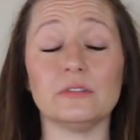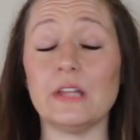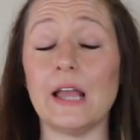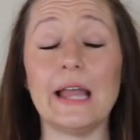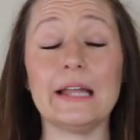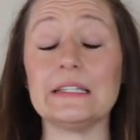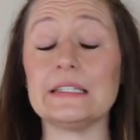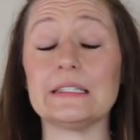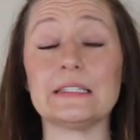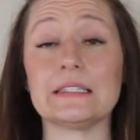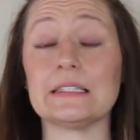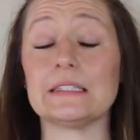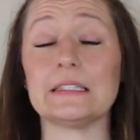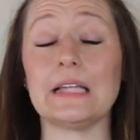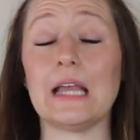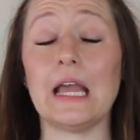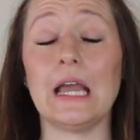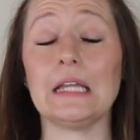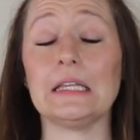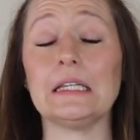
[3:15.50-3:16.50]

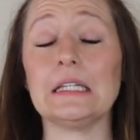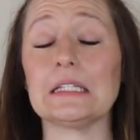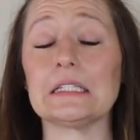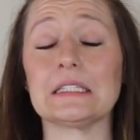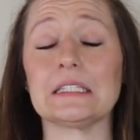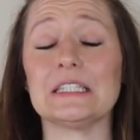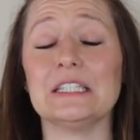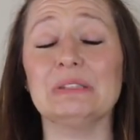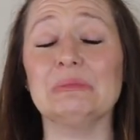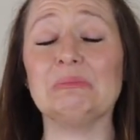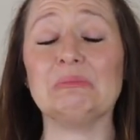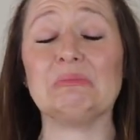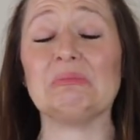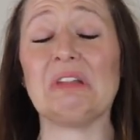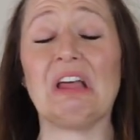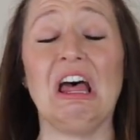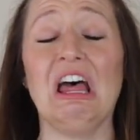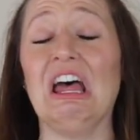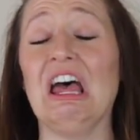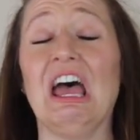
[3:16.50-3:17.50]
endless
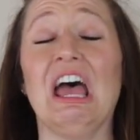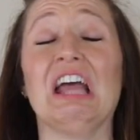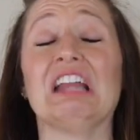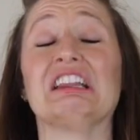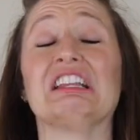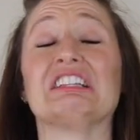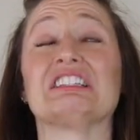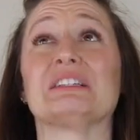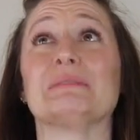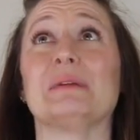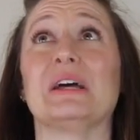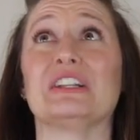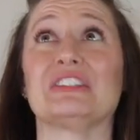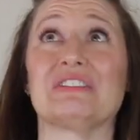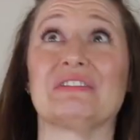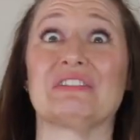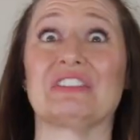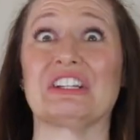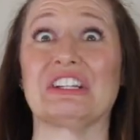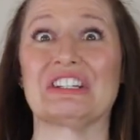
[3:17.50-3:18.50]
endless
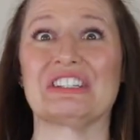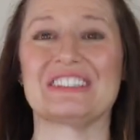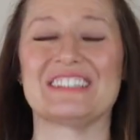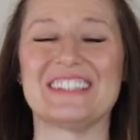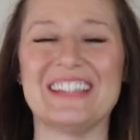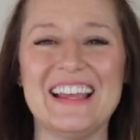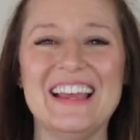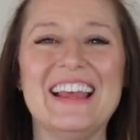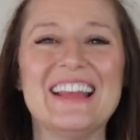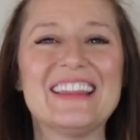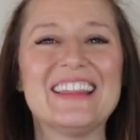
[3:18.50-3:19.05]
amounts of things.